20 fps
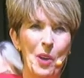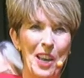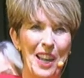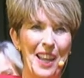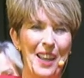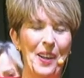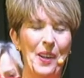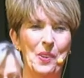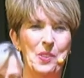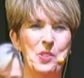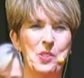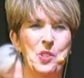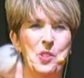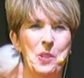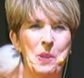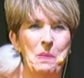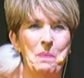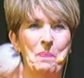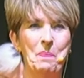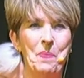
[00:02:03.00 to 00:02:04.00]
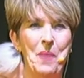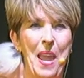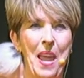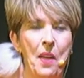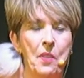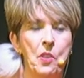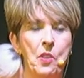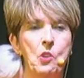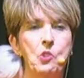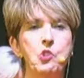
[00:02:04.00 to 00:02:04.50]
else,
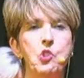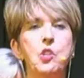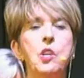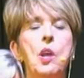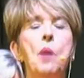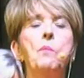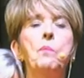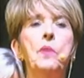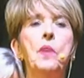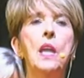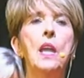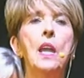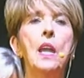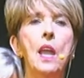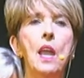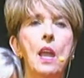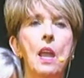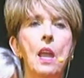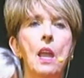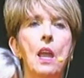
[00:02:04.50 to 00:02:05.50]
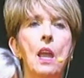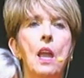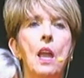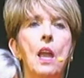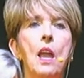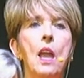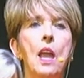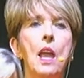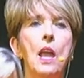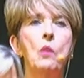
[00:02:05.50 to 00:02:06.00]
there's something
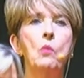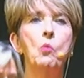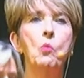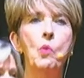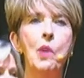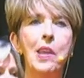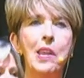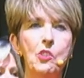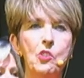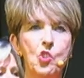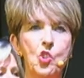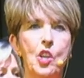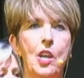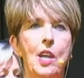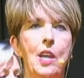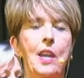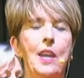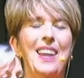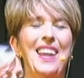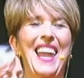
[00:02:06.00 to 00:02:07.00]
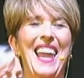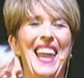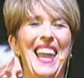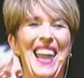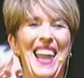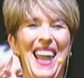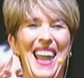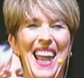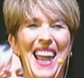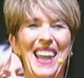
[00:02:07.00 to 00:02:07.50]
enriching
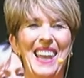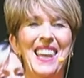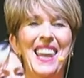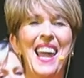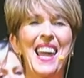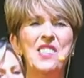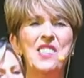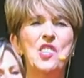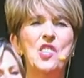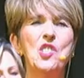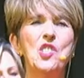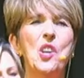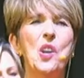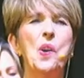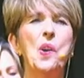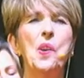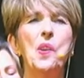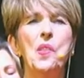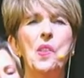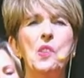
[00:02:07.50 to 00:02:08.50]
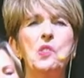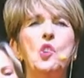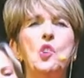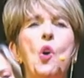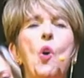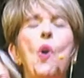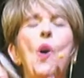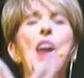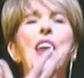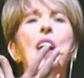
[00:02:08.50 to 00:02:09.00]
and necessary that's
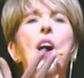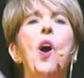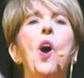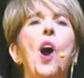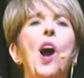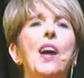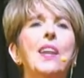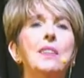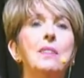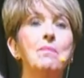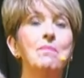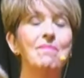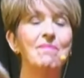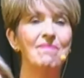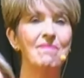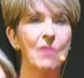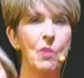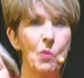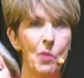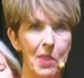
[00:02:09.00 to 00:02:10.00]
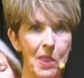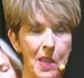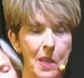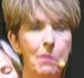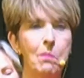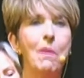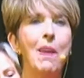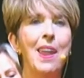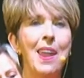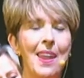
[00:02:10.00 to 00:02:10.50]
going on within
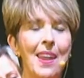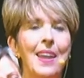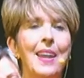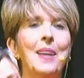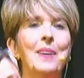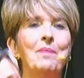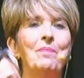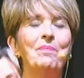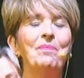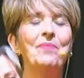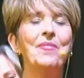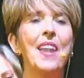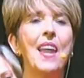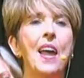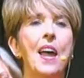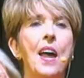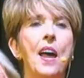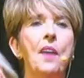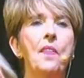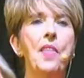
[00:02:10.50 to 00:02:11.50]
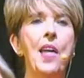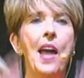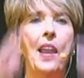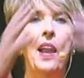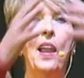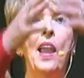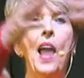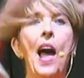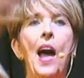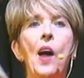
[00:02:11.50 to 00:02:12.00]
me that
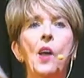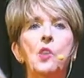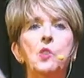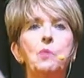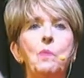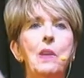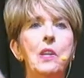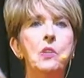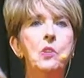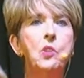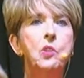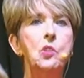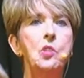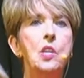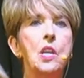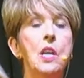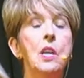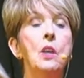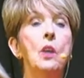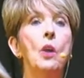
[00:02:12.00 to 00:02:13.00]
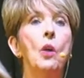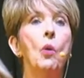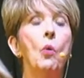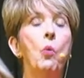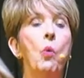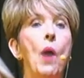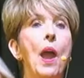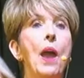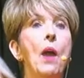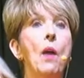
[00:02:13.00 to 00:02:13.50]
allows me to see,
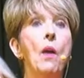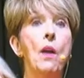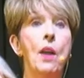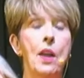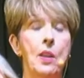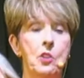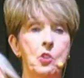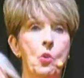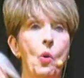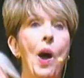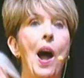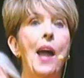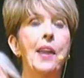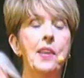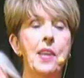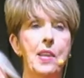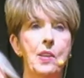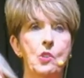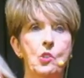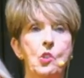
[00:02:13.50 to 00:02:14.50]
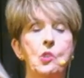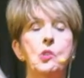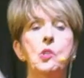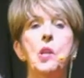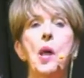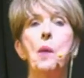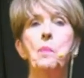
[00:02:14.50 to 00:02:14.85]
where do I need to step